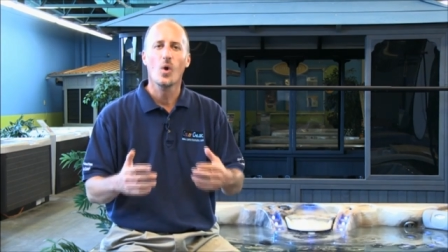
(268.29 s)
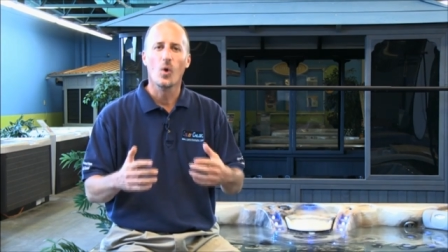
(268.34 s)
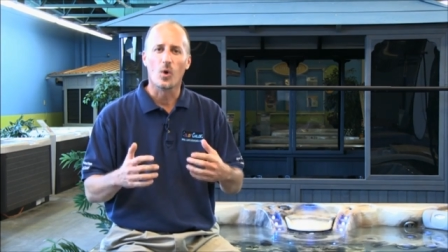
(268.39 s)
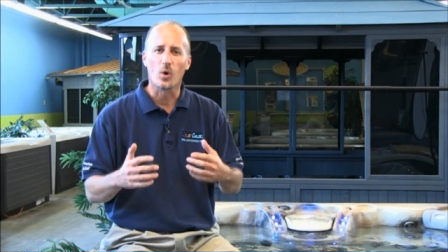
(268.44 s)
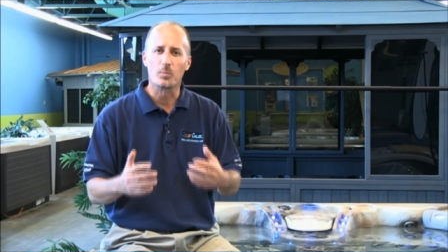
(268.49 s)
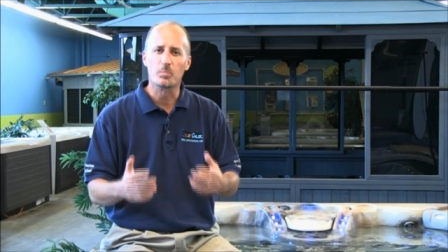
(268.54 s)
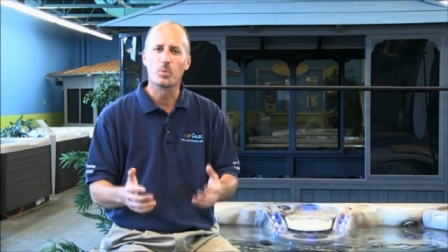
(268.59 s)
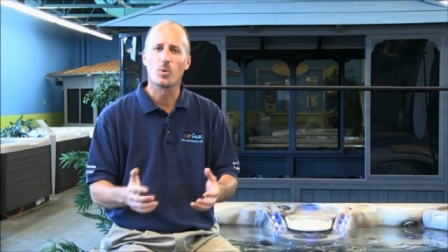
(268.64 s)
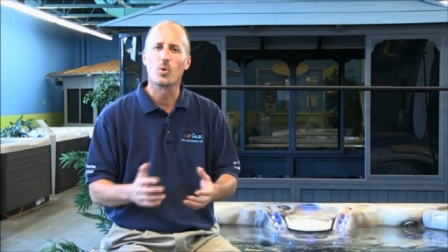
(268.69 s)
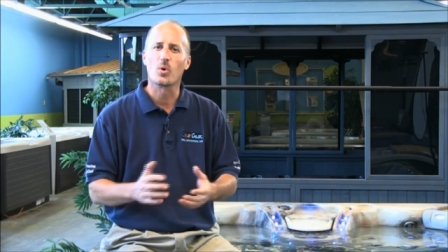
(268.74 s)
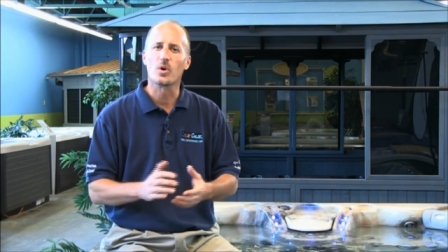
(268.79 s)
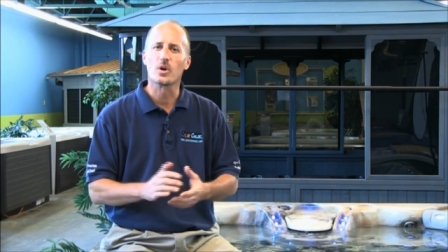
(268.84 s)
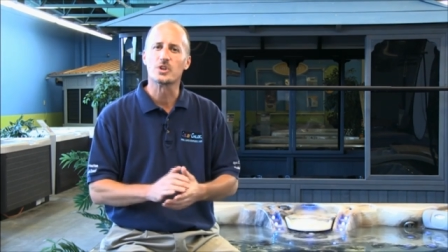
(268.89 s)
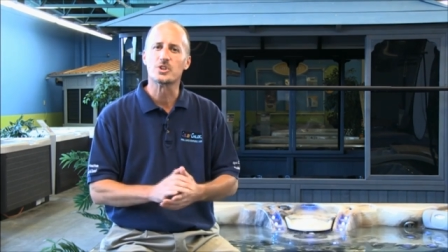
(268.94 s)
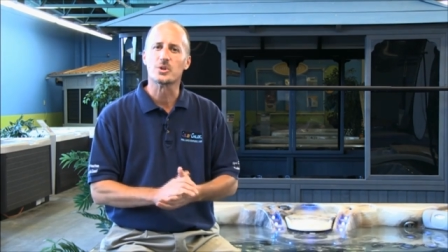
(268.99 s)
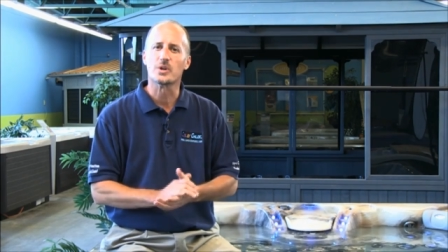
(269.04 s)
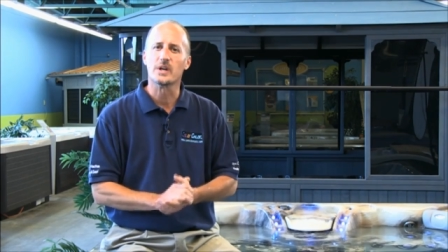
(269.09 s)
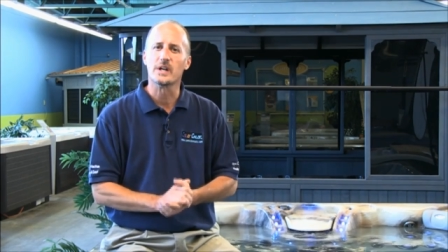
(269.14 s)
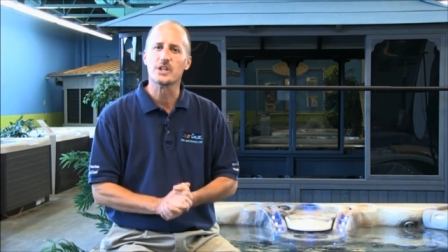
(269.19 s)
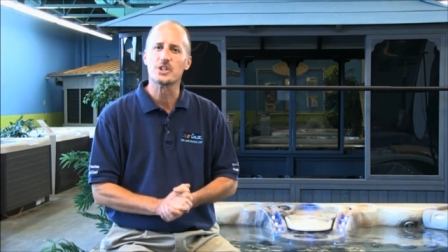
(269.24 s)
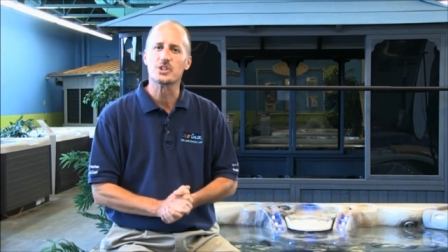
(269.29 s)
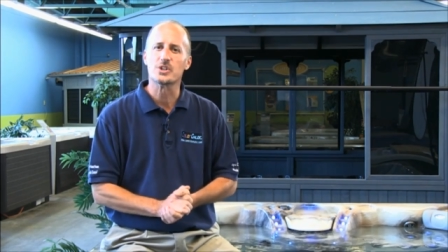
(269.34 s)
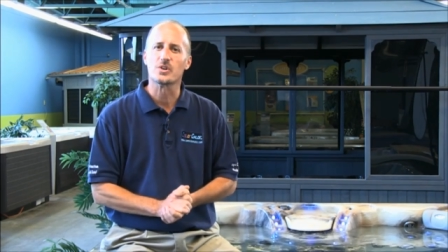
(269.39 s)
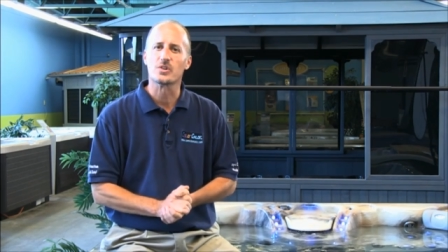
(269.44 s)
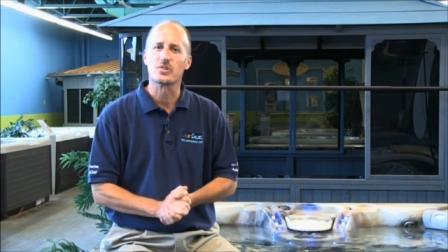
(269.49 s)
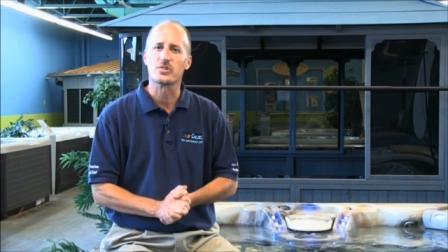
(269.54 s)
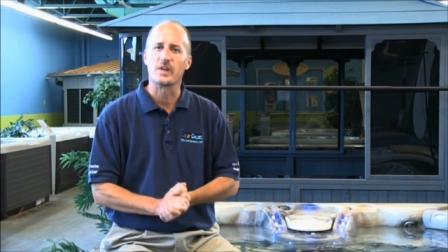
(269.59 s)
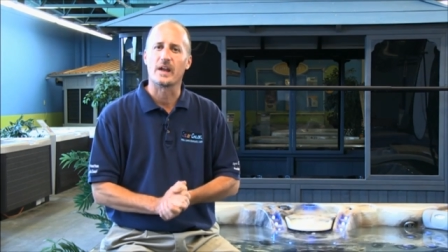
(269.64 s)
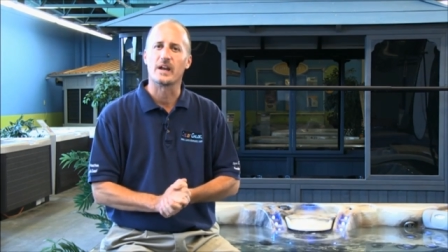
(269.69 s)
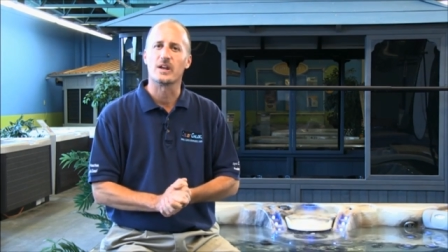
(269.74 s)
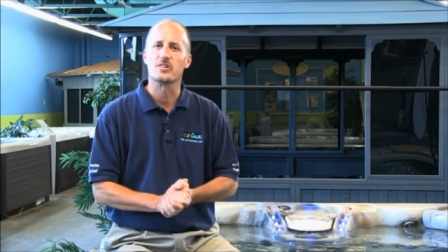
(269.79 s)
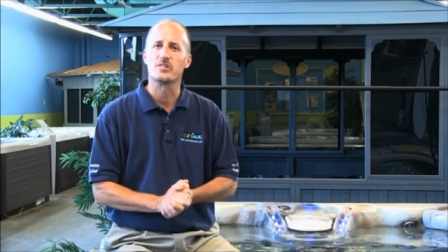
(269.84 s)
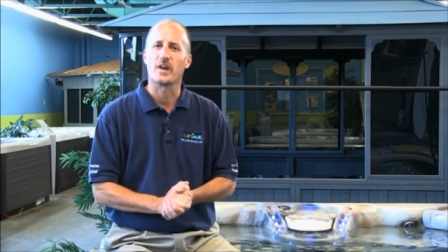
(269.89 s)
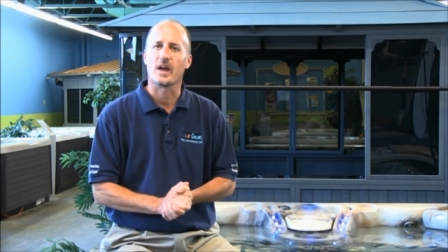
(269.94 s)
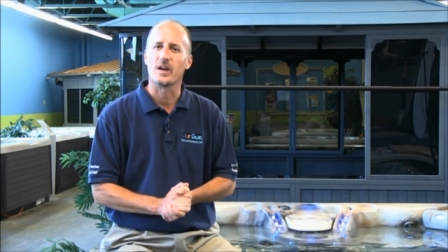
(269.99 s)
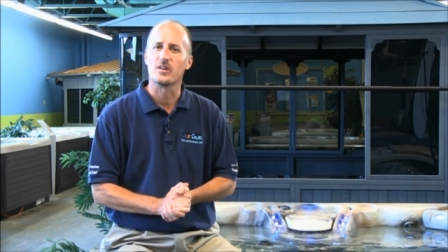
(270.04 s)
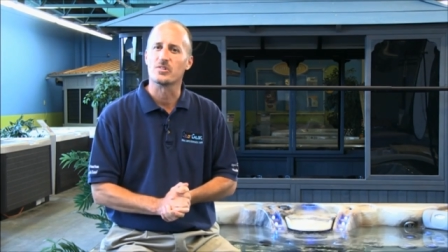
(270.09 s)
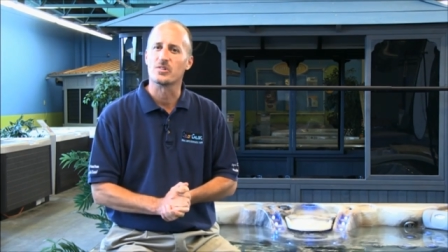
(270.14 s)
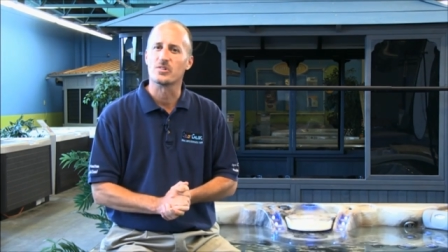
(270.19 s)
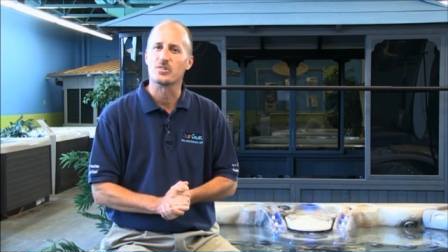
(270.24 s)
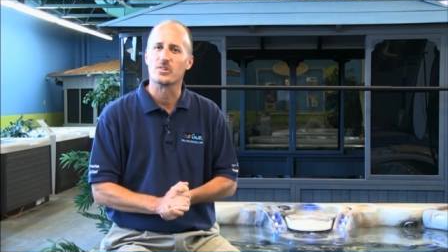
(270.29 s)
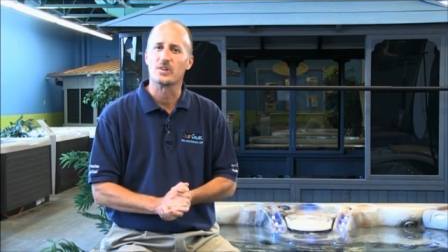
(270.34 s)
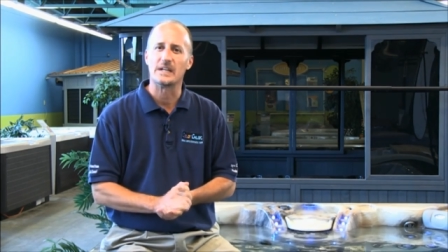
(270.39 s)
or pour traditional sanitizers